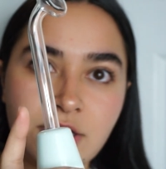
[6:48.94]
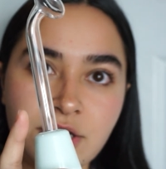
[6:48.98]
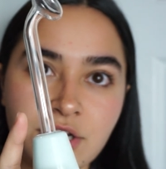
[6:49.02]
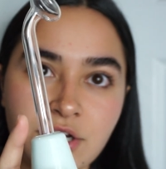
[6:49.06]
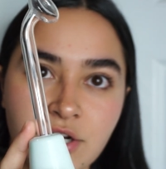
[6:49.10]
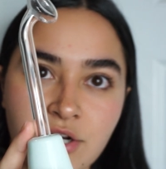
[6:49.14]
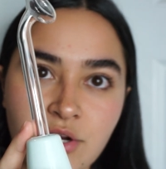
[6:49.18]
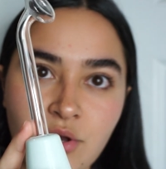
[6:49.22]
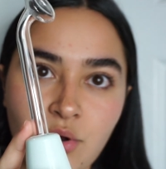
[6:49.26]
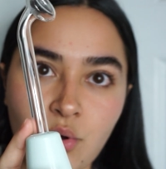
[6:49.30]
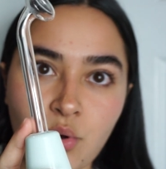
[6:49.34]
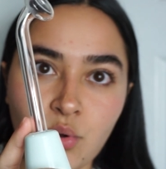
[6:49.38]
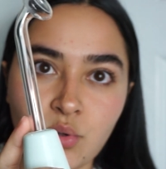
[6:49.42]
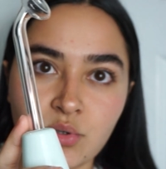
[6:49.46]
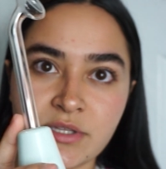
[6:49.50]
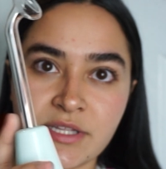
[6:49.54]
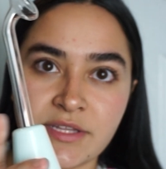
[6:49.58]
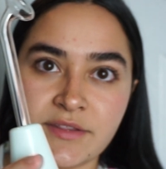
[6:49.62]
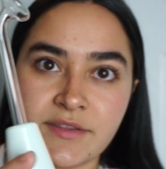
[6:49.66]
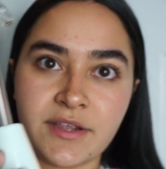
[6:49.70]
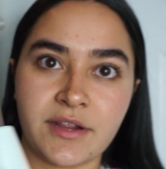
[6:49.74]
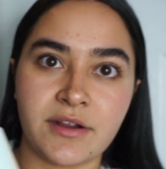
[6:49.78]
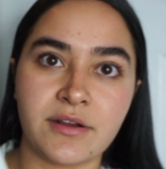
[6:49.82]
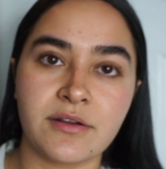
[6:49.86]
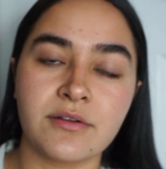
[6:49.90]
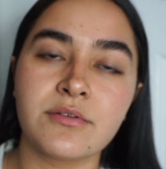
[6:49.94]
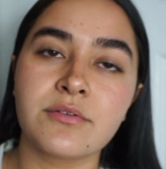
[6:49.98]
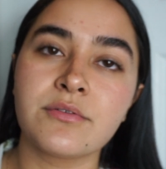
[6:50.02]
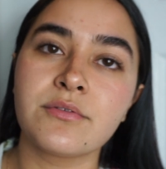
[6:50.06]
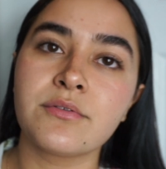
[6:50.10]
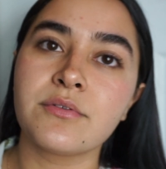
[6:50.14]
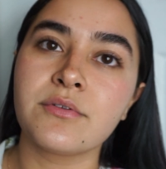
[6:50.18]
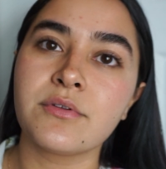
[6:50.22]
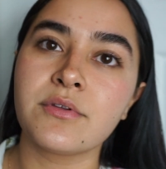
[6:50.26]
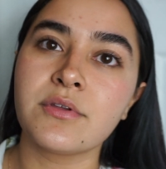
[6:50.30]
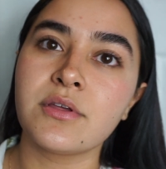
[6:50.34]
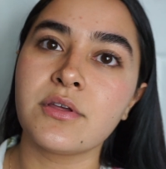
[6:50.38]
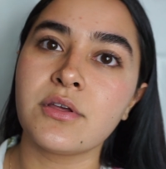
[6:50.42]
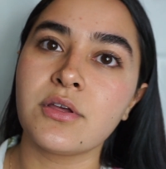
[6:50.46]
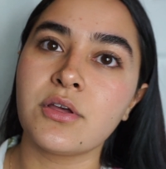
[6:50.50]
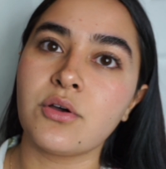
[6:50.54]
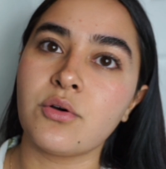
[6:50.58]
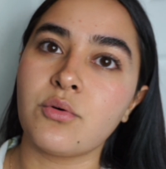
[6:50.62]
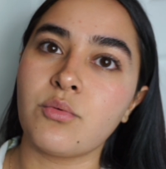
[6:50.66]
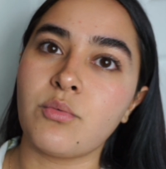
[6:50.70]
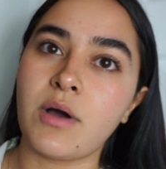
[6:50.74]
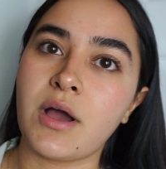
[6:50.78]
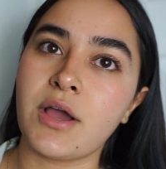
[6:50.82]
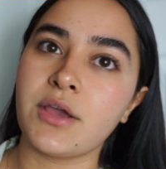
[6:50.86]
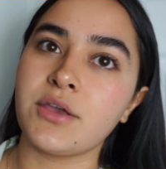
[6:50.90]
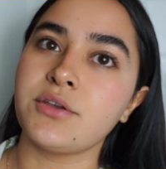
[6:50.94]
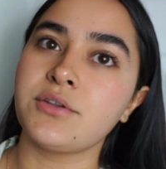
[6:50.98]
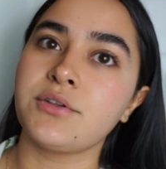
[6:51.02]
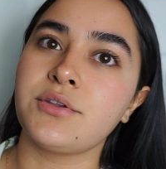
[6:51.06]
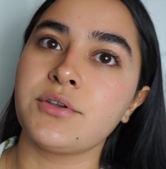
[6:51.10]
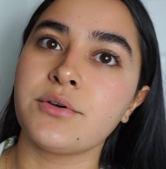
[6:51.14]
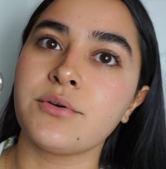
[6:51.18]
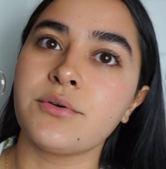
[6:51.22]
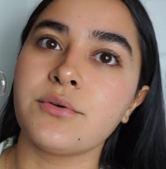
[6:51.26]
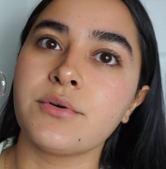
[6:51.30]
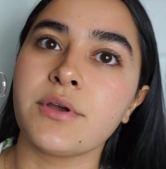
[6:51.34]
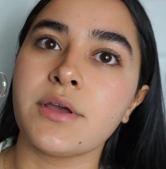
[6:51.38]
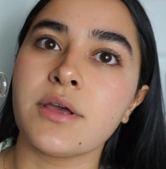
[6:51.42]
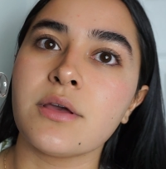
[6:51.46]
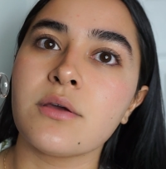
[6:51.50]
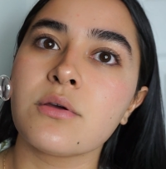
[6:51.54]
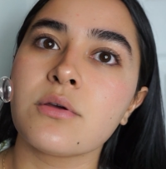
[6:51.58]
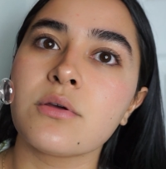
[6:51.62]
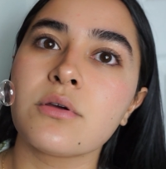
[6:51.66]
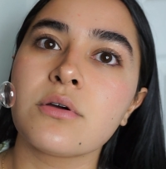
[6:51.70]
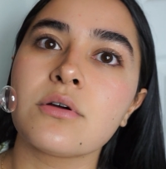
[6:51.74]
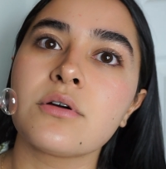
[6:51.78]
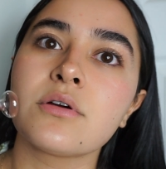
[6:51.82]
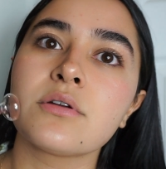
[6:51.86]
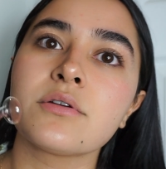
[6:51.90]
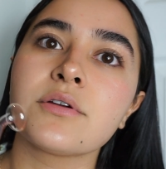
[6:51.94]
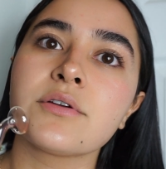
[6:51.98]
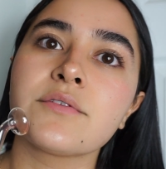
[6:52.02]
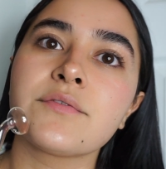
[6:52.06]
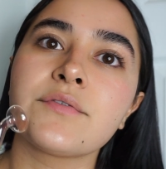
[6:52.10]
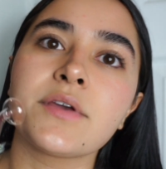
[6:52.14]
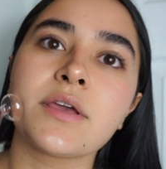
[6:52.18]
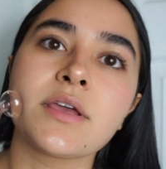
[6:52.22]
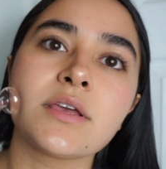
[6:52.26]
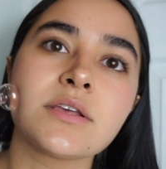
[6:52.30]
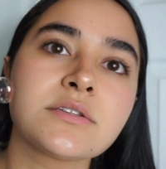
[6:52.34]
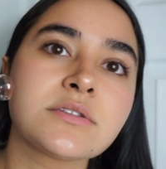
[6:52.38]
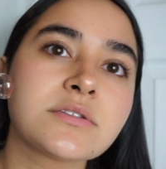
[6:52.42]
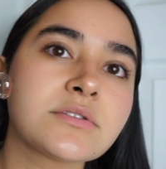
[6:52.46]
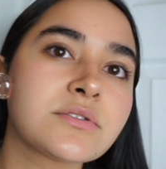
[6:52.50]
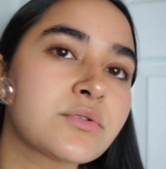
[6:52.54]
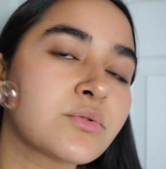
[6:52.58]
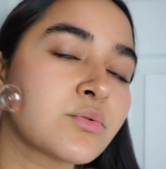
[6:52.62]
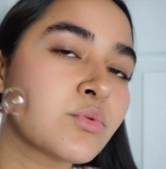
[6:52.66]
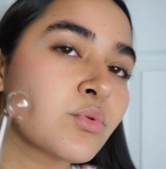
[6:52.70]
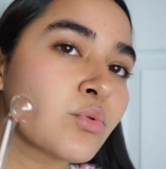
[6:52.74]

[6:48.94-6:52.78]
gonna hold it there while you do it on your face.